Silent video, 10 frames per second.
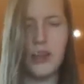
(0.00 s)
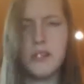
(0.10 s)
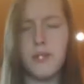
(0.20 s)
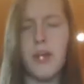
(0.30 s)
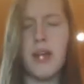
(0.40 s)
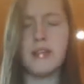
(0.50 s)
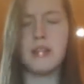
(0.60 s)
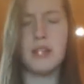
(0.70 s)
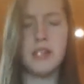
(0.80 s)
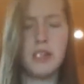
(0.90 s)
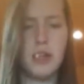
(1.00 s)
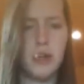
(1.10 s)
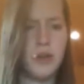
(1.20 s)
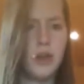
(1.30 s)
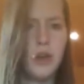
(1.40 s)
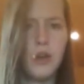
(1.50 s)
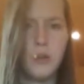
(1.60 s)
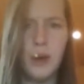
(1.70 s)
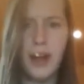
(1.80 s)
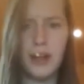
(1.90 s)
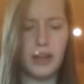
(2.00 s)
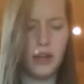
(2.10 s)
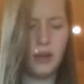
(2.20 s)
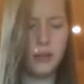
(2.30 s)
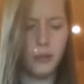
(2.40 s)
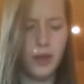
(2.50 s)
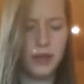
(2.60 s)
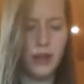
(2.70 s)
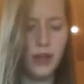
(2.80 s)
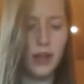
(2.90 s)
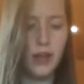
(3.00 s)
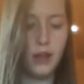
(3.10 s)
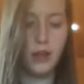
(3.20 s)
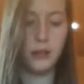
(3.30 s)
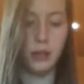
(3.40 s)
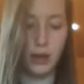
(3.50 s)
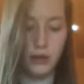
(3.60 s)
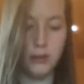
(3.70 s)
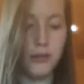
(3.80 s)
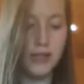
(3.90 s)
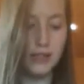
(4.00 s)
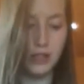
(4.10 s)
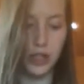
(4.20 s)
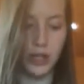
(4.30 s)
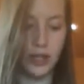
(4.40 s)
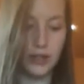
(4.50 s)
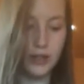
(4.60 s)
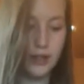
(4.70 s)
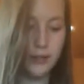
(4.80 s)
Surprised, I continued, "Right, with part of a message on it,"